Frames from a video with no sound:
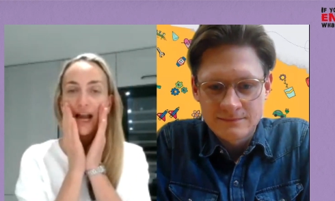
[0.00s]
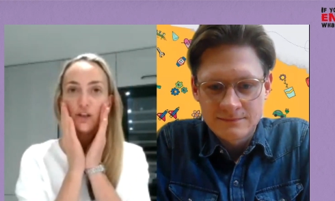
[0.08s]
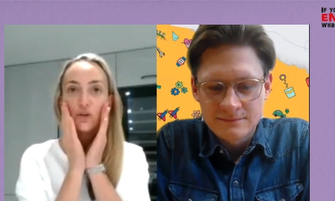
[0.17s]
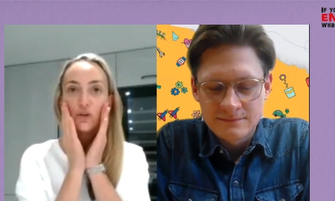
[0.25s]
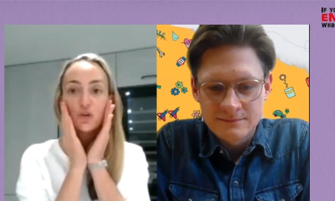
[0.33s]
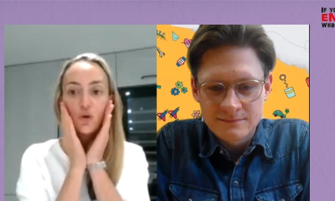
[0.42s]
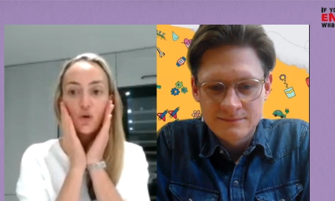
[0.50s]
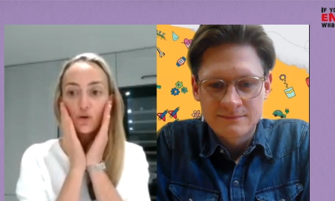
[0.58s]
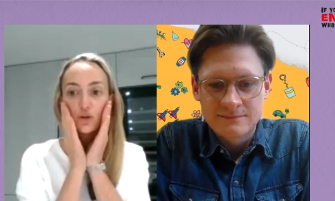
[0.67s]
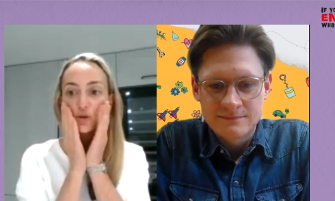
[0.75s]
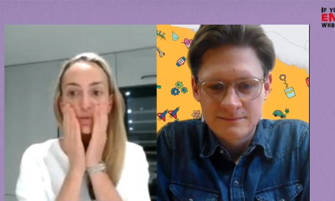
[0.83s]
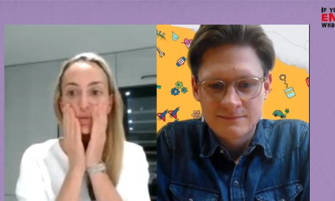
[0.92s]
Speaker 1: um, and your
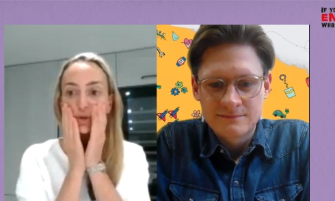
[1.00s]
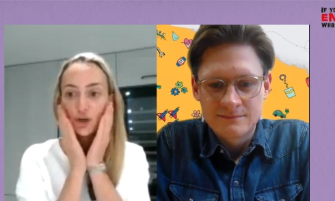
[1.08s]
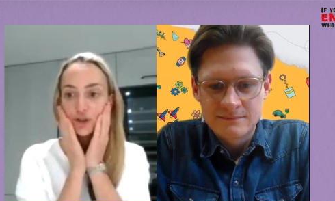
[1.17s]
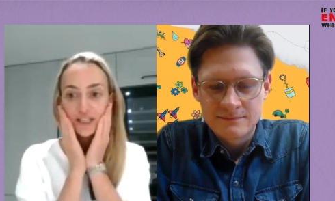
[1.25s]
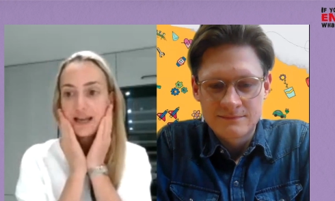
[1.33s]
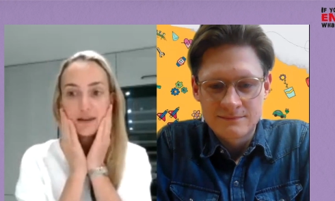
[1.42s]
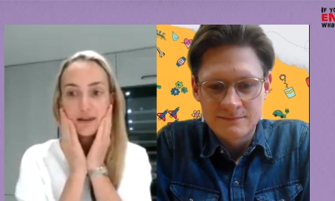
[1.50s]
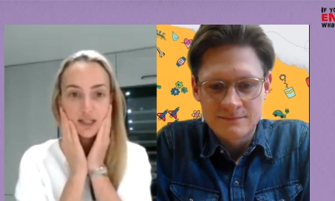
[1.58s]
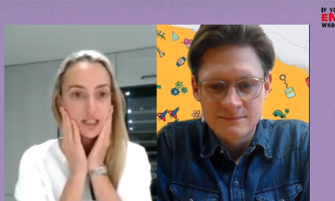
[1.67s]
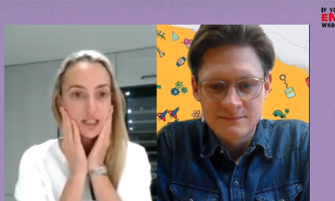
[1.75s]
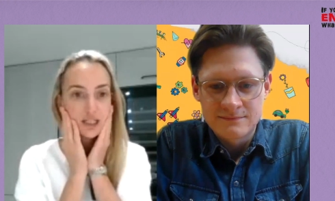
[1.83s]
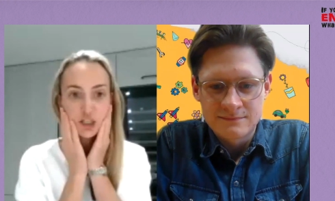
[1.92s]
jaws just would not
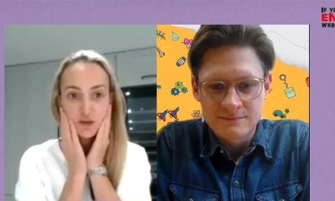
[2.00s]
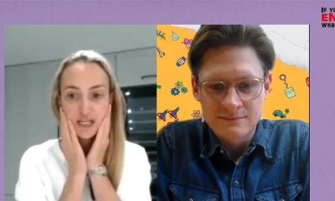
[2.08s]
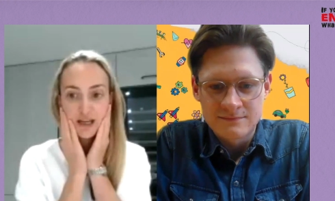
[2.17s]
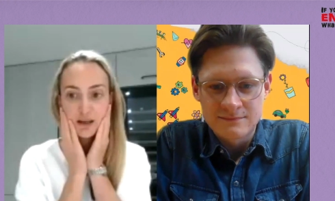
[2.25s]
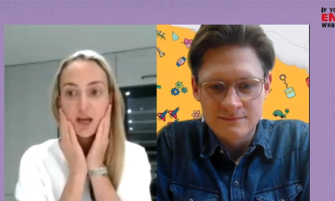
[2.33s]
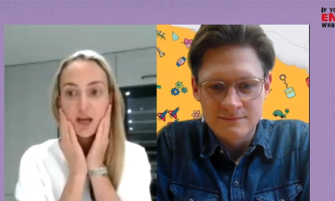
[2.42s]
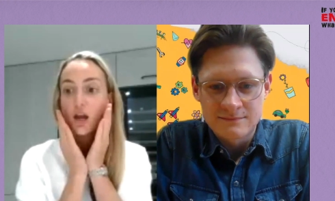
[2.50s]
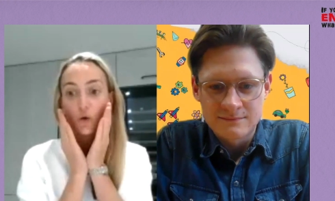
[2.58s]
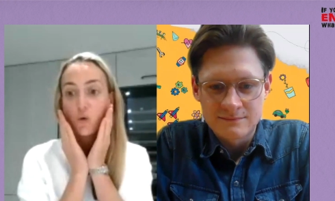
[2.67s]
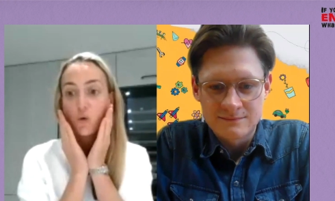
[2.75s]
take 32 teeth.